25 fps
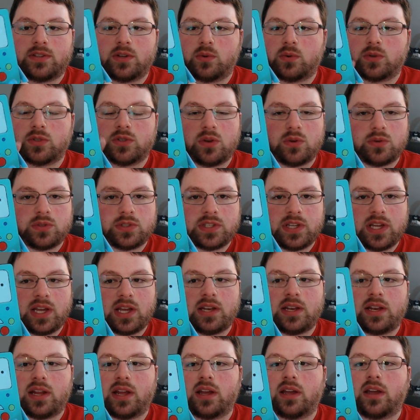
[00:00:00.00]
There was no
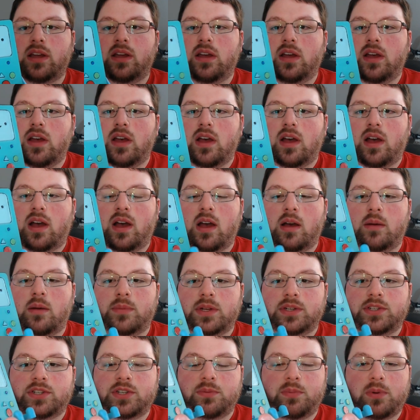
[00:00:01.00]
sanding,
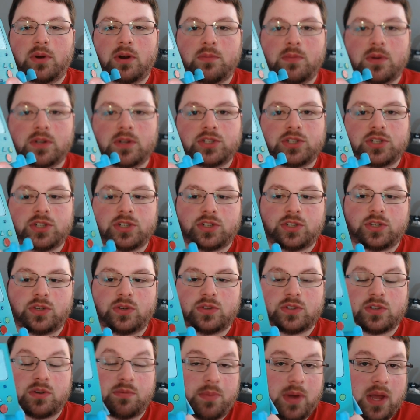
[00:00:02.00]
and she pretty much just
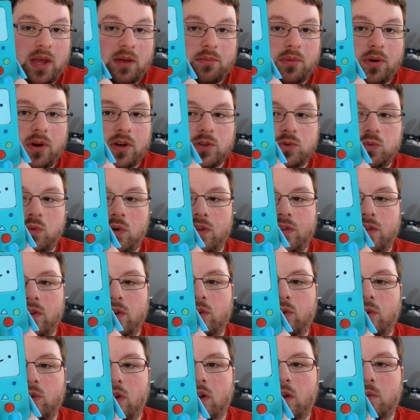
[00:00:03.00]
used a paintbrush with
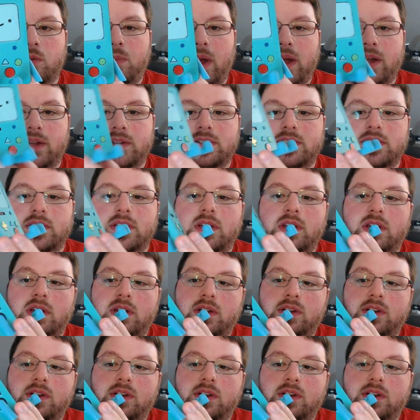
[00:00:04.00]
acrylic paints